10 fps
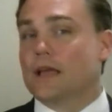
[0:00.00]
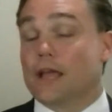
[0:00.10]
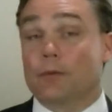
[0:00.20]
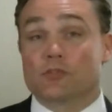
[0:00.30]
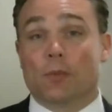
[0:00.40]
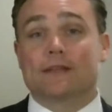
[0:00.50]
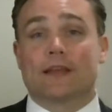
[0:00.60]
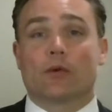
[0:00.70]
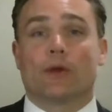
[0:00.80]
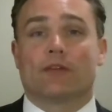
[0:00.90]
Yeah, so my
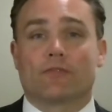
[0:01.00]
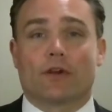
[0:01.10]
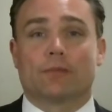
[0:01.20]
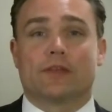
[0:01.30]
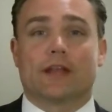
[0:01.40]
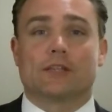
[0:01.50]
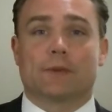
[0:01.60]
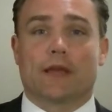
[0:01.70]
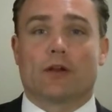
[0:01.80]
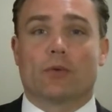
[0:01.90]
takeaway from today's
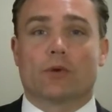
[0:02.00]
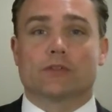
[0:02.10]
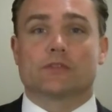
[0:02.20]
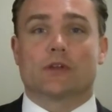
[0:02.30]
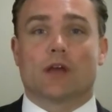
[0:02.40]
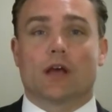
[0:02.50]
panel was